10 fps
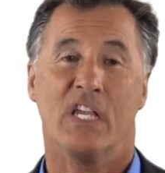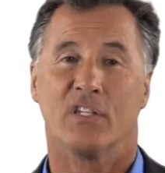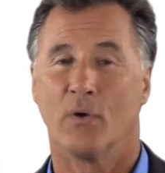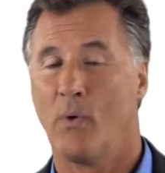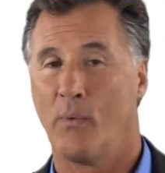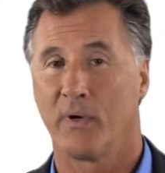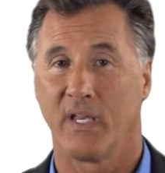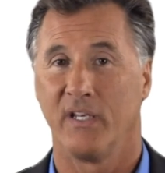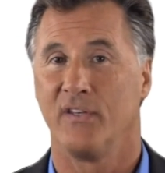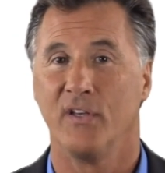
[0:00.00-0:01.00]
So what we're
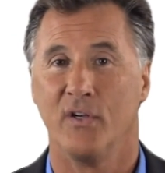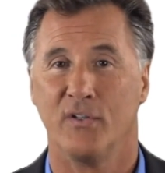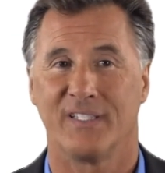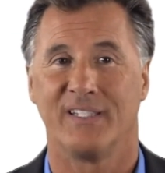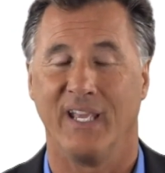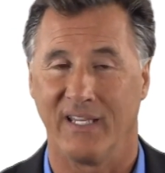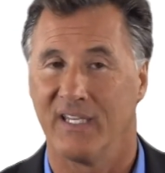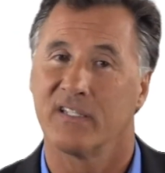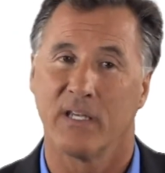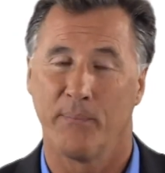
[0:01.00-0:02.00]
going to do is take
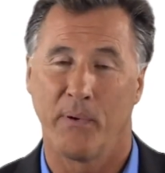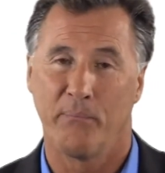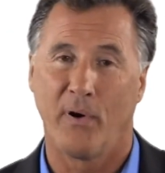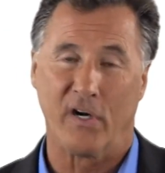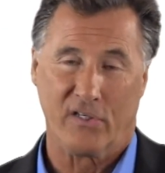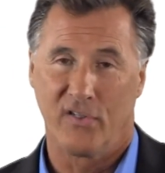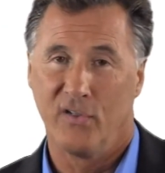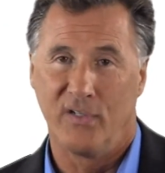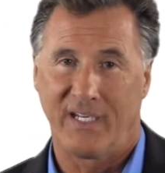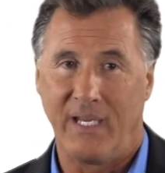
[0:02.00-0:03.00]
this up on part
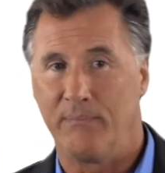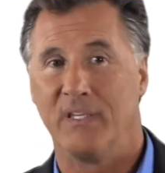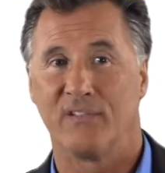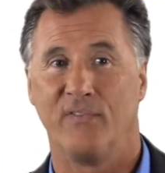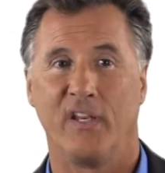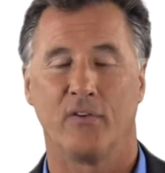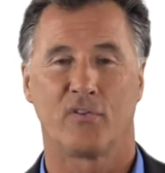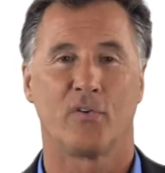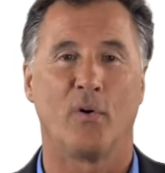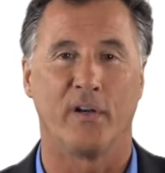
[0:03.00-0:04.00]
2 to keep this video
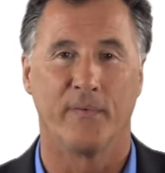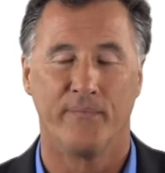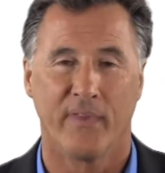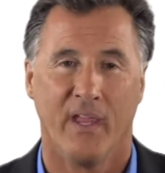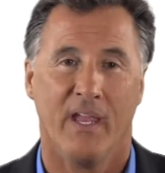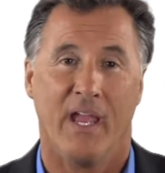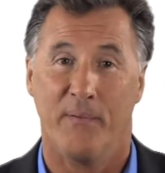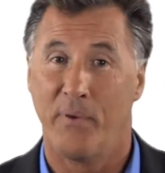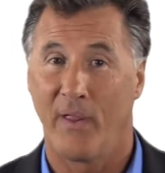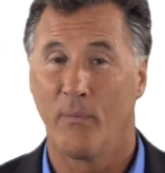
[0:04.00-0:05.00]
short.
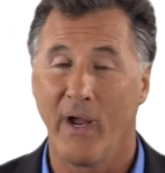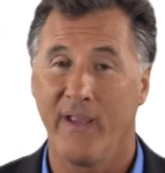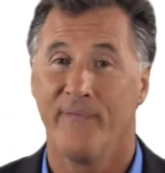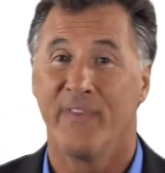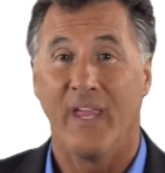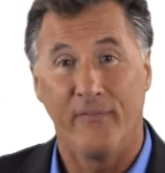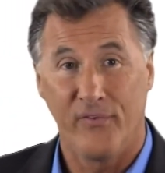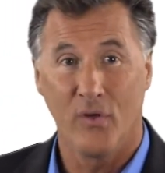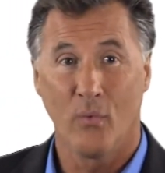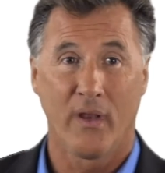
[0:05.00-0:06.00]
And by the way,
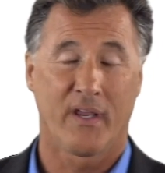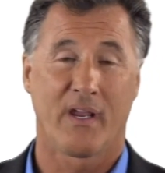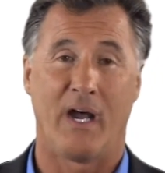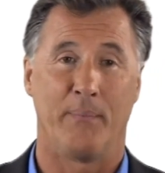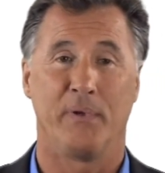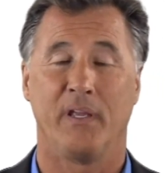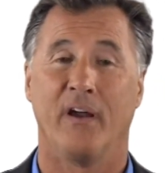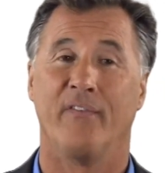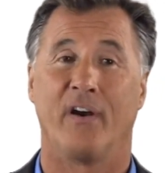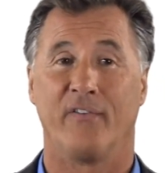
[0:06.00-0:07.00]
if you want a copy
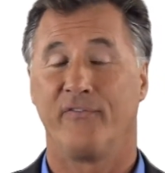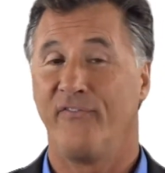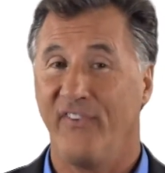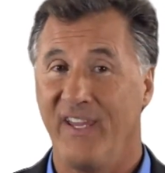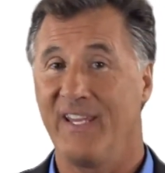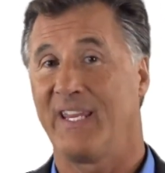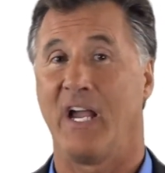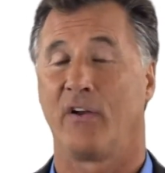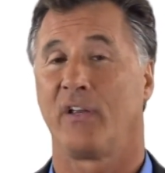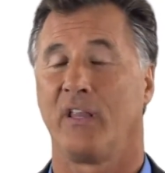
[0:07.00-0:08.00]
of our fee
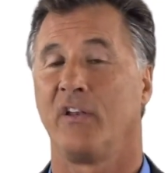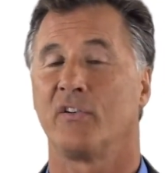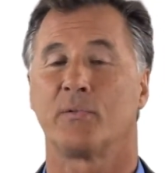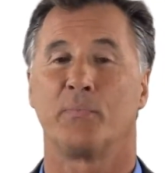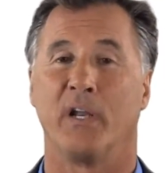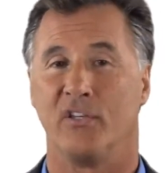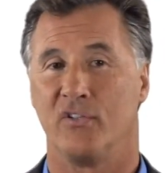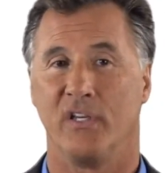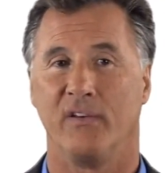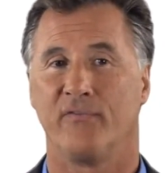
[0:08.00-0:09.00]
calculator
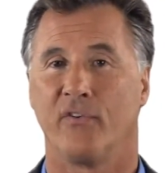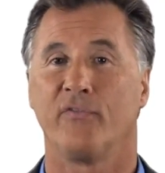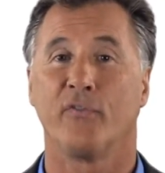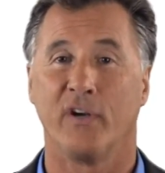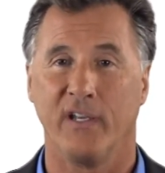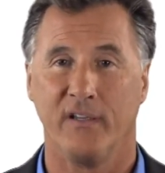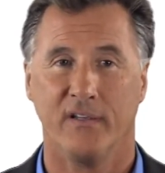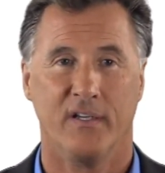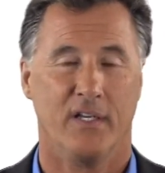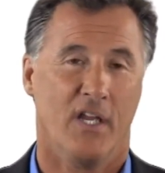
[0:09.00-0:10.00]
spreadsheet for free,
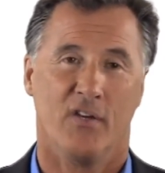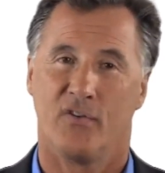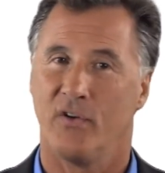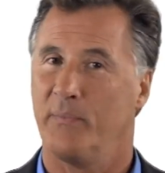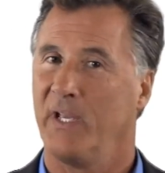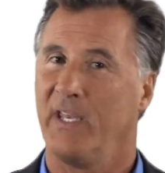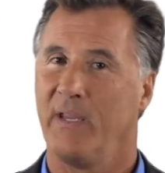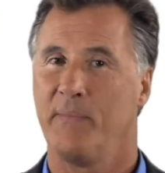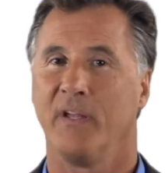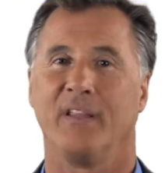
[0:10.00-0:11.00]
shoot me an
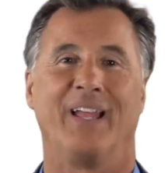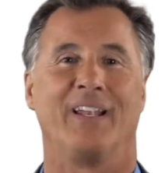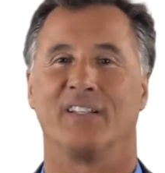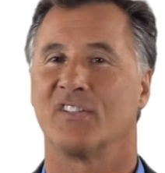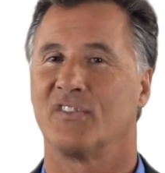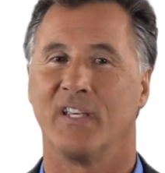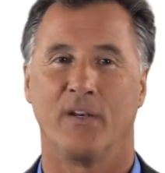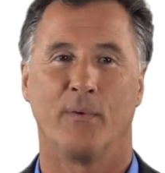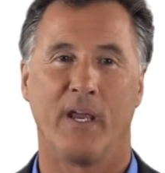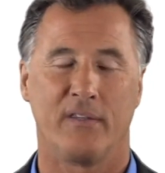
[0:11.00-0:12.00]
email and I'll send
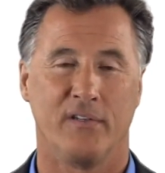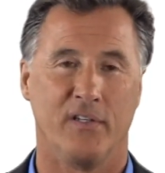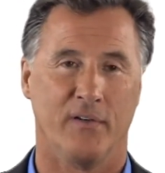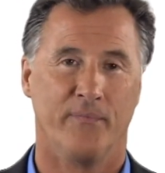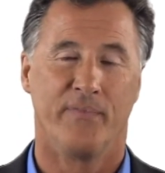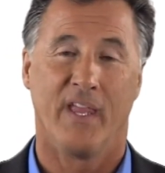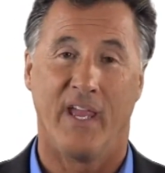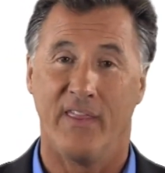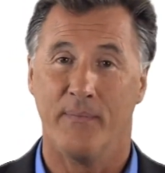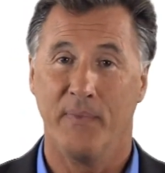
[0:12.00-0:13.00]
it right to you.
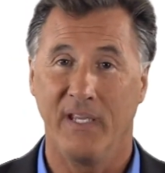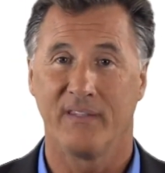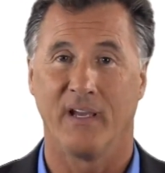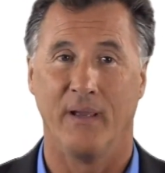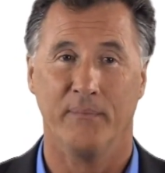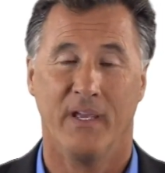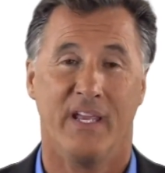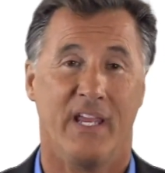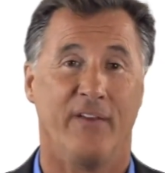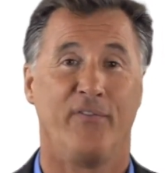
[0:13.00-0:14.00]
In the meantime,
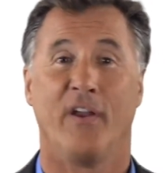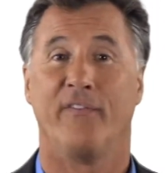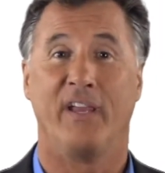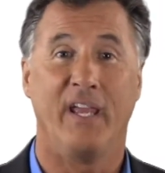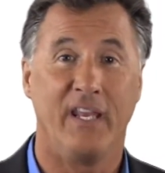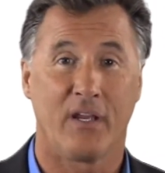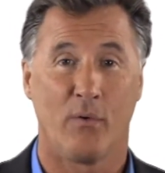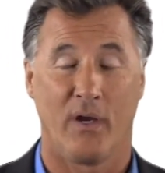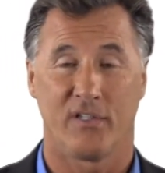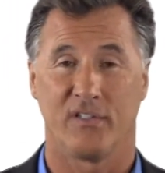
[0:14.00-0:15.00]
if you have any
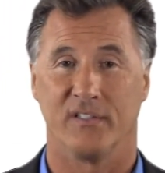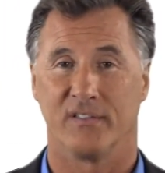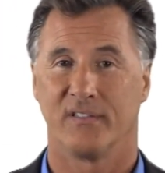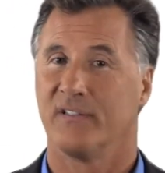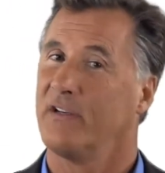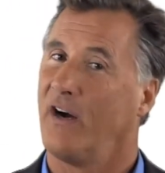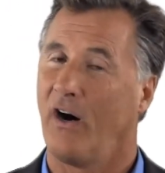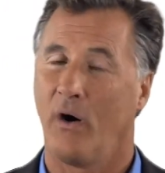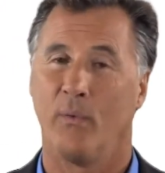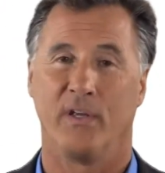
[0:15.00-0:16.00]
questions,
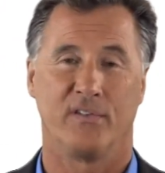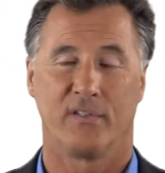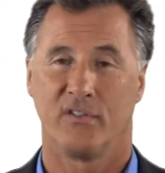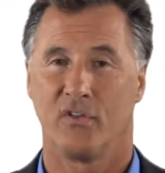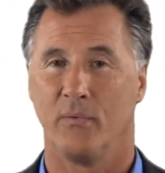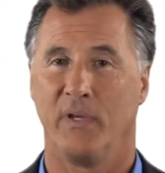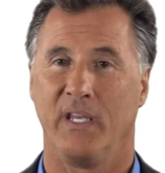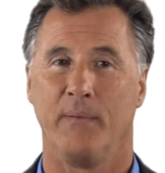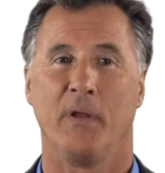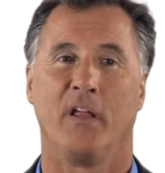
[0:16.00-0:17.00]
always shoot me
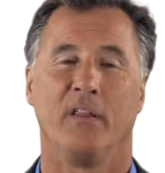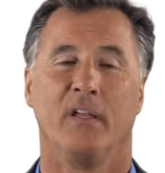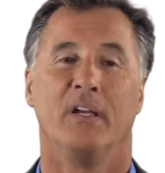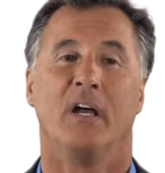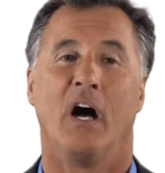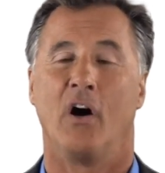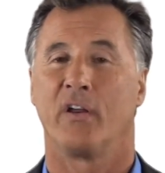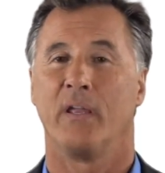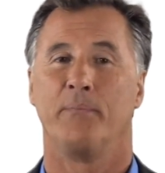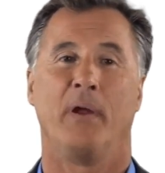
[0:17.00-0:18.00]
an email. I'll
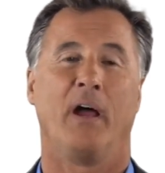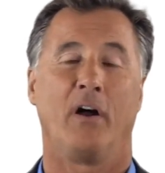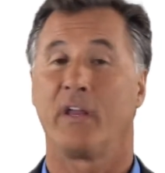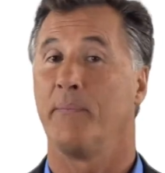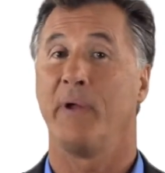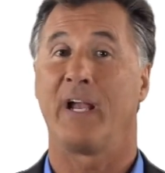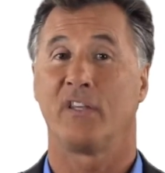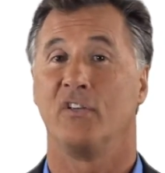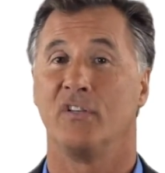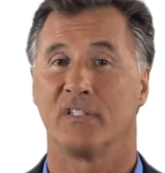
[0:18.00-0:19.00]
get
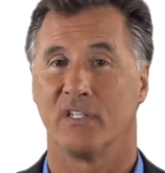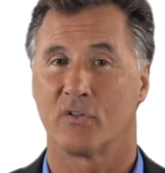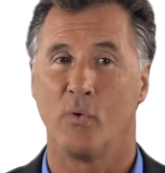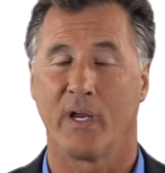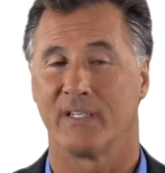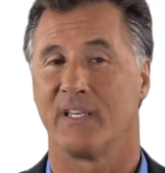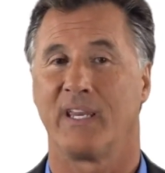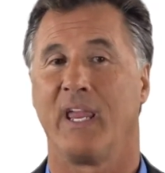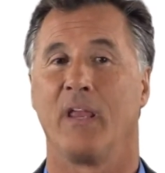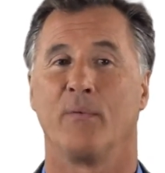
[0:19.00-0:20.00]
back to you just as quick as I
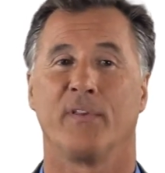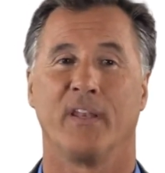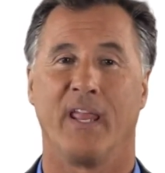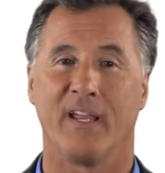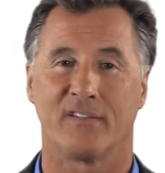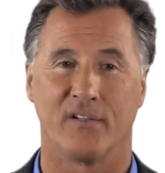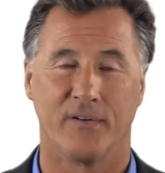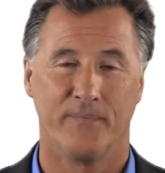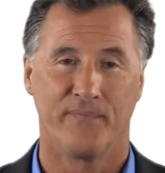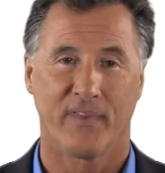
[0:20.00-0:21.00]
can with an answer.
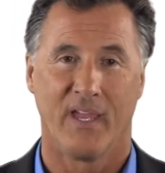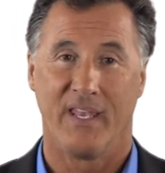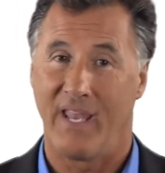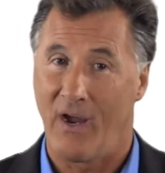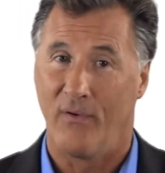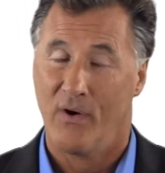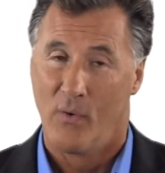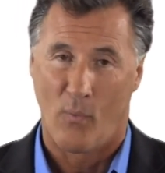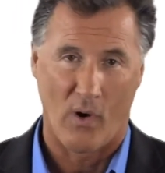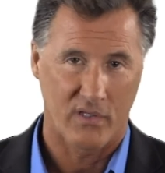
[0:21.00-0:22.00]
Now,
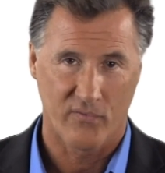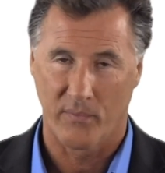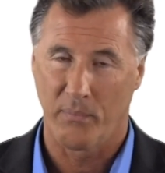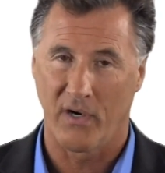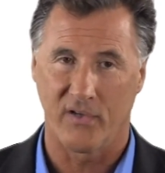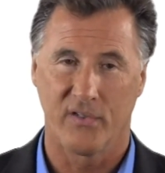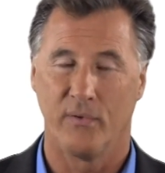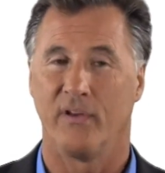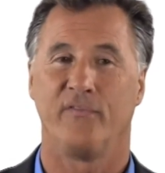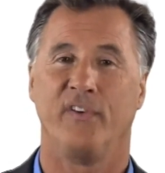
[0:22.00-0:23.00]
watch for part
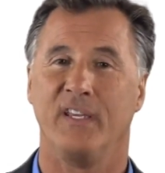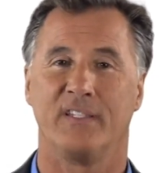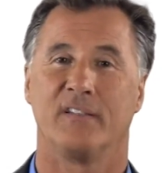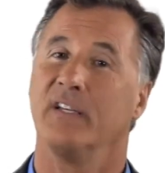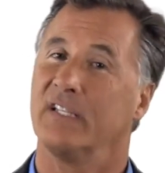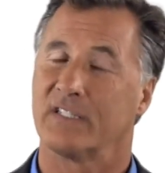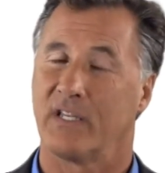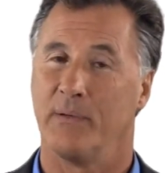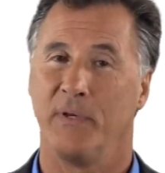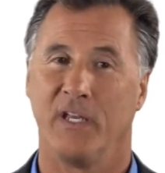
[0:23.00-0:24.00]
2 on fees. It's
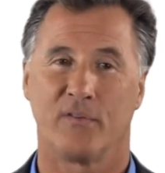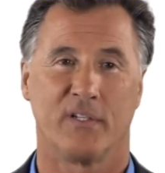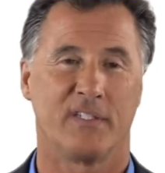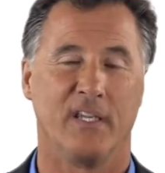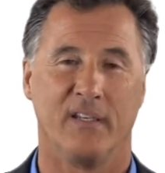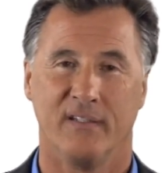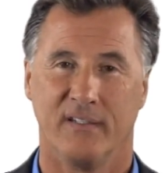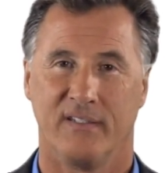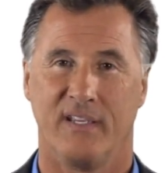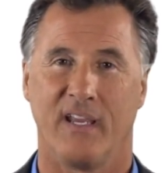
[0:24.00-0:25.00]
going to be interesting.
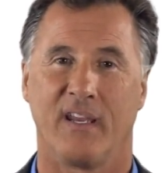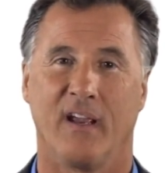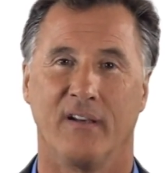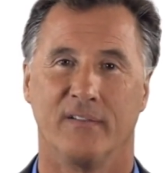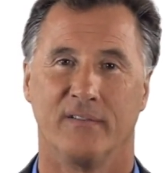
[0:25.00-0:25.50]
Take care.